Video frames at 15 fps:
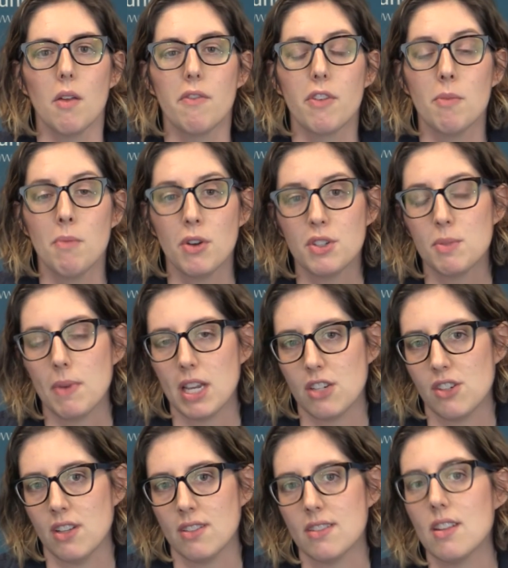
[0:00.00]
For most
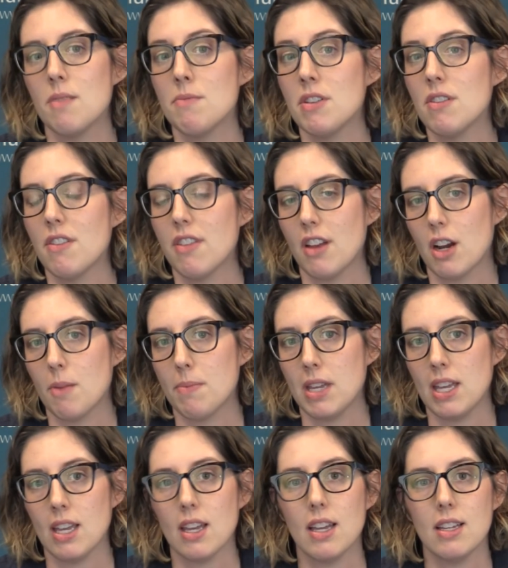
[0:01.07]
patients,
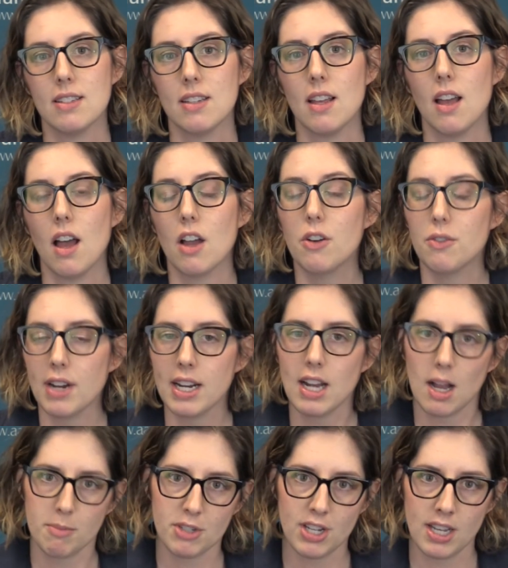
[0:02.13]
immunotherapy is a great
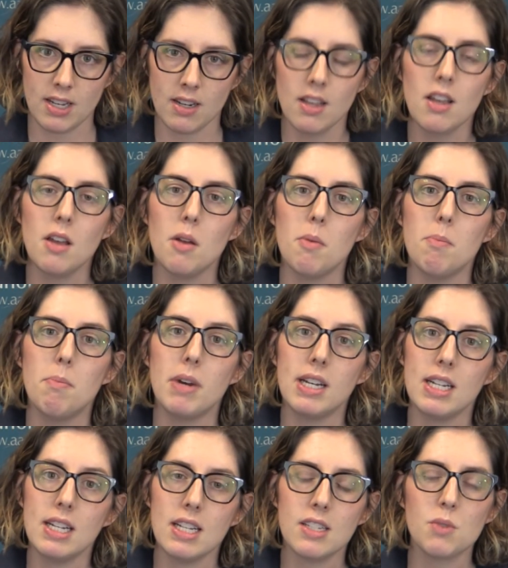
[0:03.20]
option, but
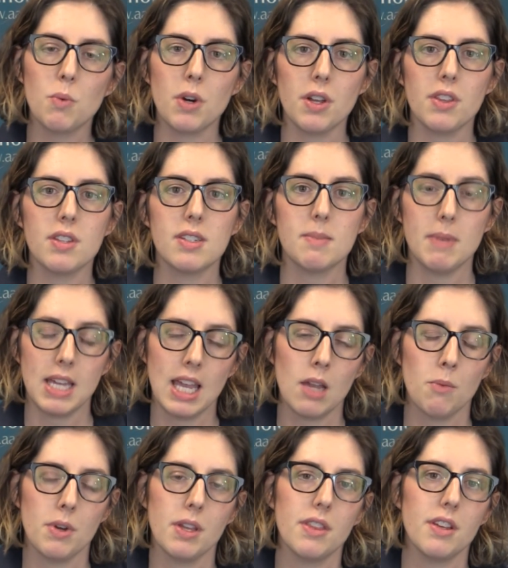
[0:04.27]
it is worth speaking
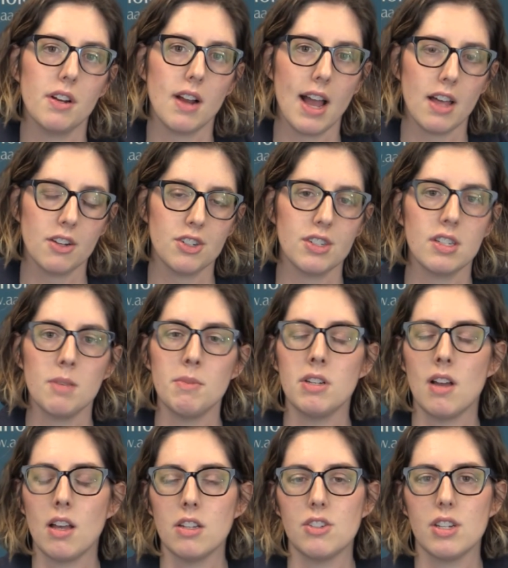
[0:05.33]
with your allergist
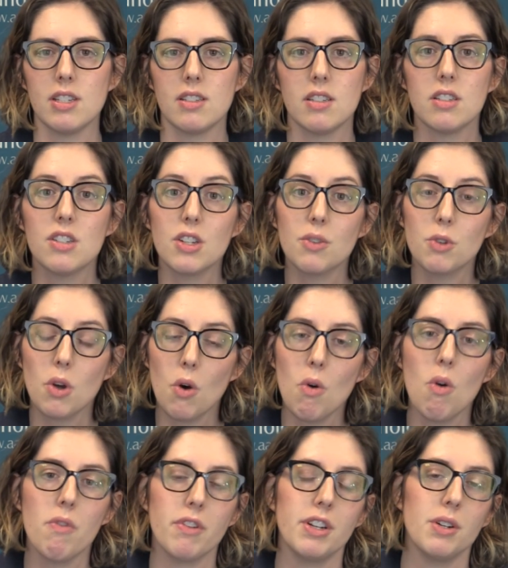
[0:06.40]
immunologist to go
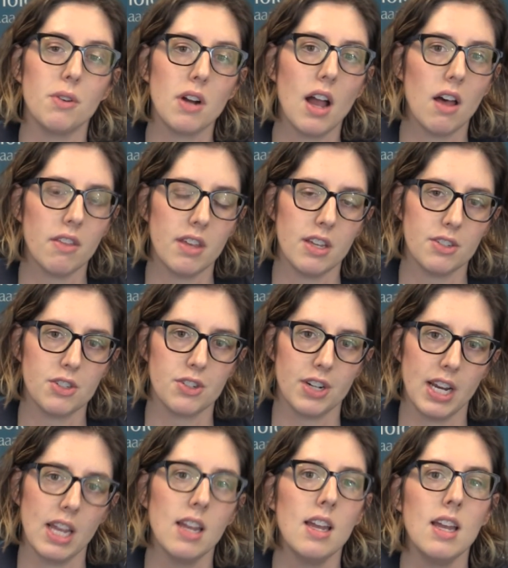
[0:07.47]
over your health
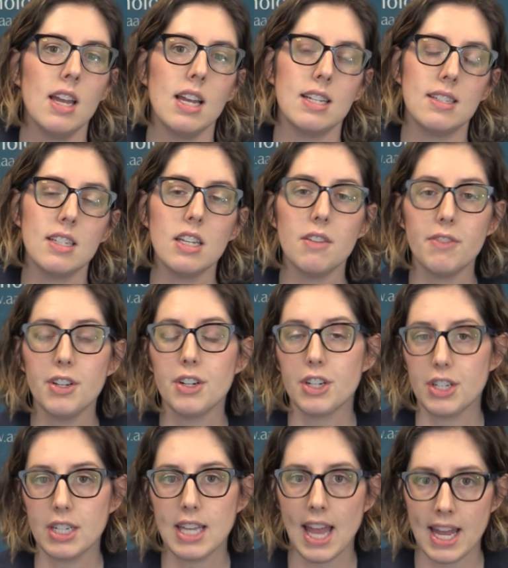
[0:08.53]
history and see if you're a
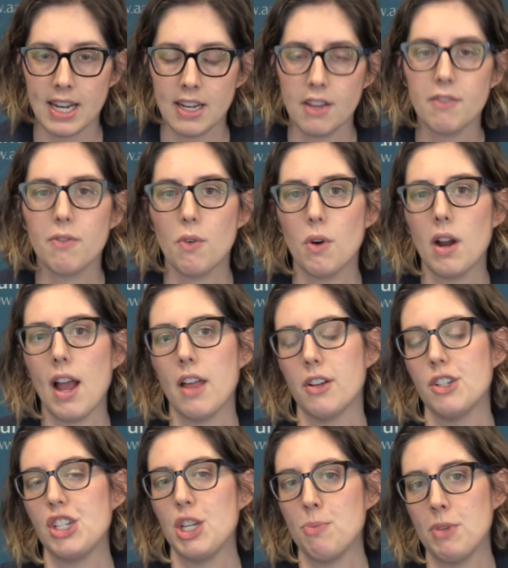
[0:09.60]
good candidate for
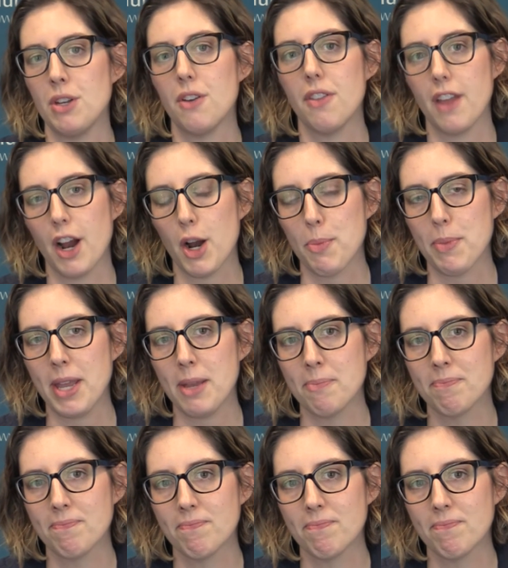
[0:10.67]
allergy immunotherapy.